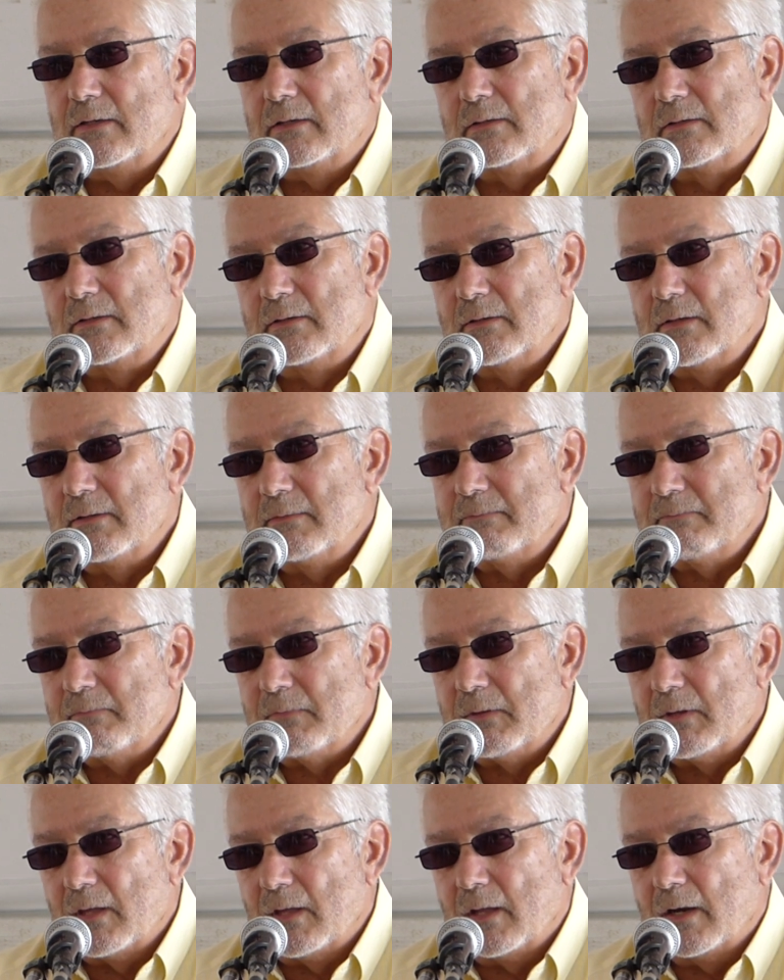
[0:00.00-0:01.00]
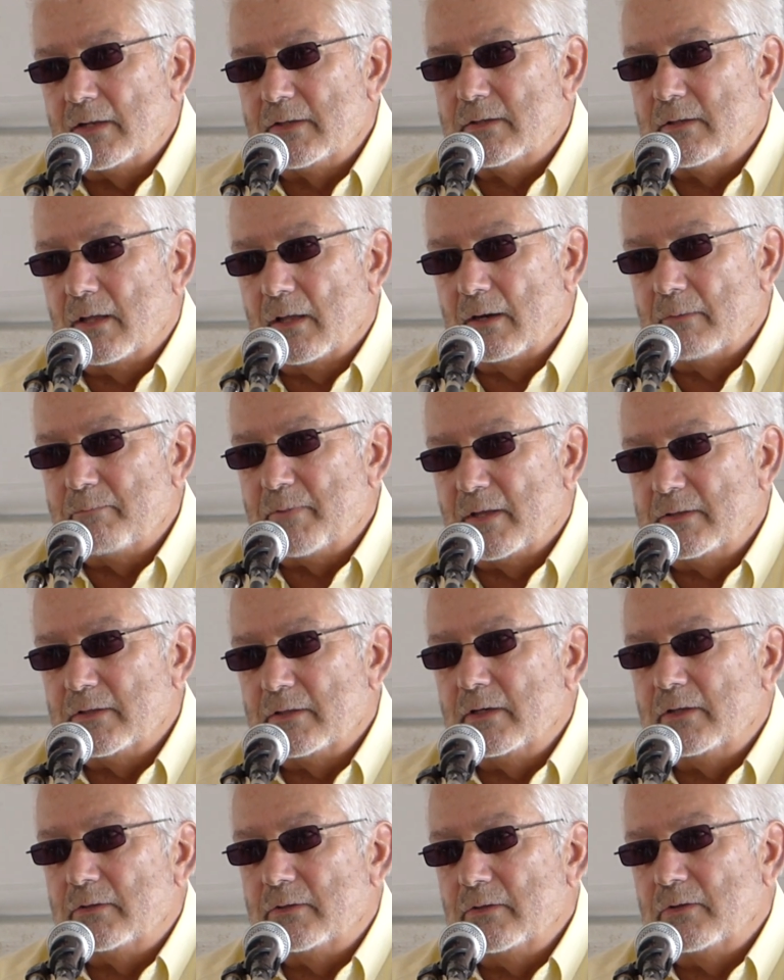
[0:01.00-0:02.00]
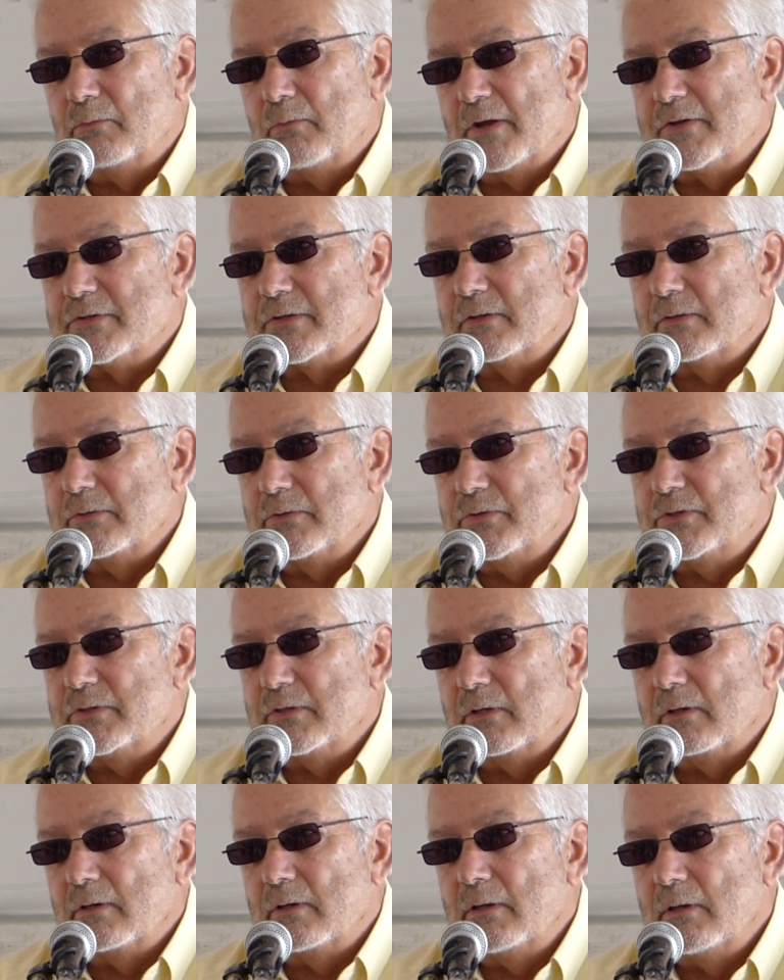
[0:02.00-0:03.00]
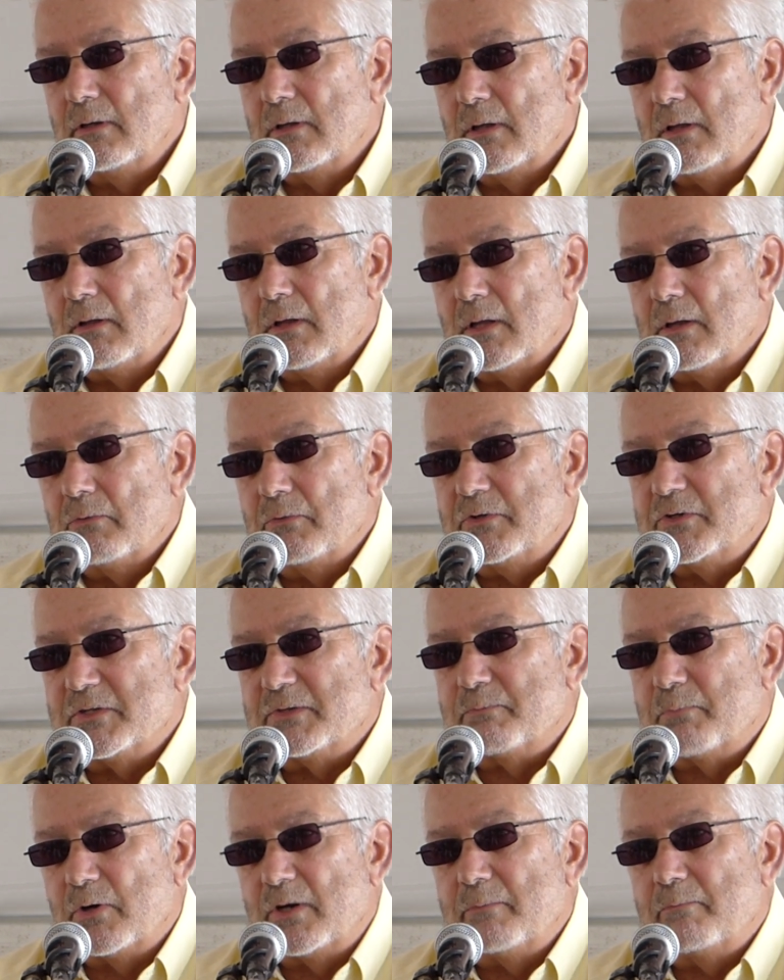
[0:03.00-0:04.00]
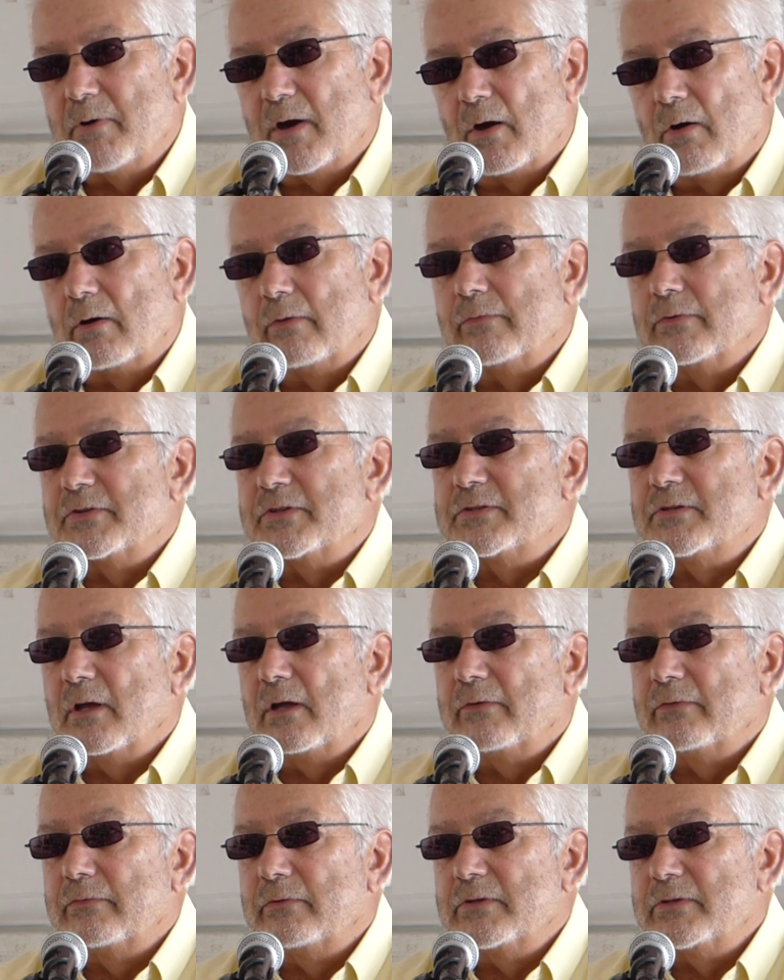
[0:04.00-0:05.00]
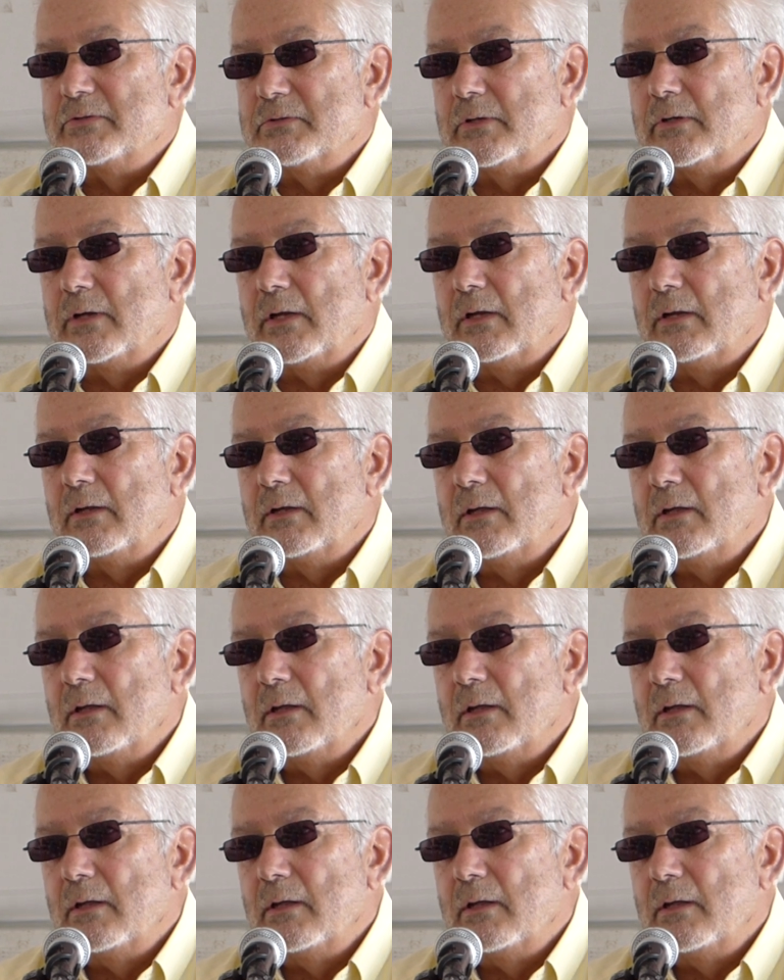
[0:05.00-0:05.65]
it and appended it to the resolution, which is pretty powerful stuff for Zuni,